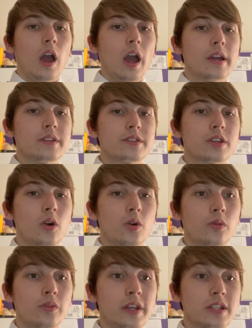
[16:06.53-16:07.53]
And
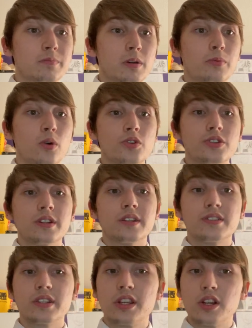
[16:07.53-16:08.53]
so this propulsion
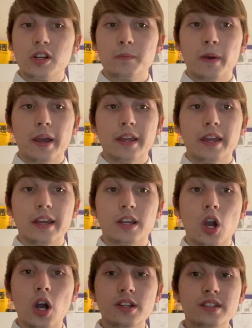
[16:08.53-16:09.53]
is secured by a
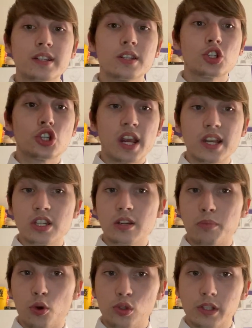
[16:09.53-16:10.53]
constant
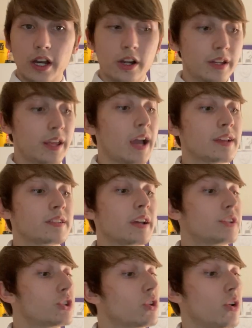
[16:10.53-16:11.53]
changing polarity, as
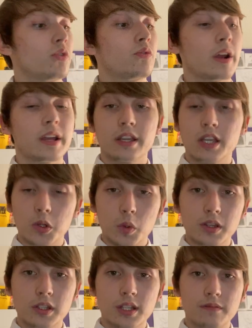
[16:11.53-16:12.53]
I showed right here
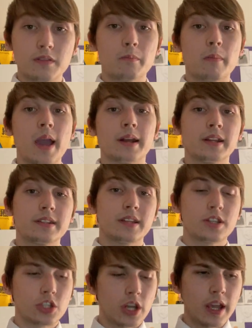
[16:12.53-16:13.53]
with different magnets
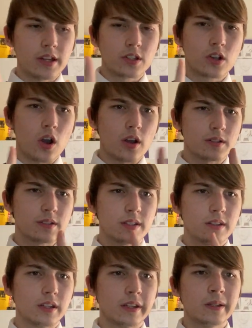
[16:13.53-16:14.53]
that change
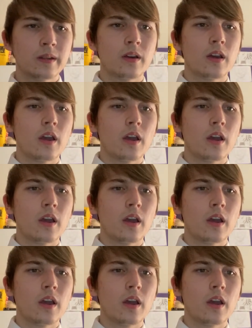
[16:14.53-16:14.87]
constantly.